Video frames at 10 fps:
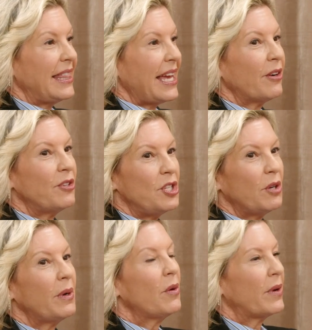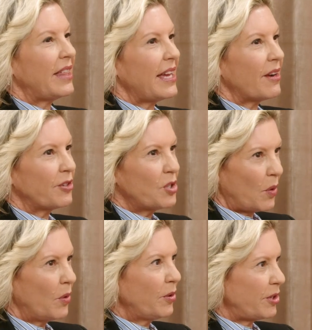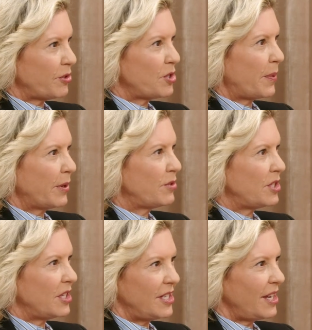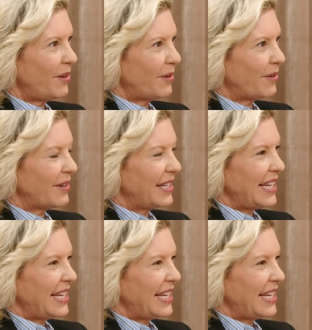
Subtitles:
they're doing what they are told they're supposed to do,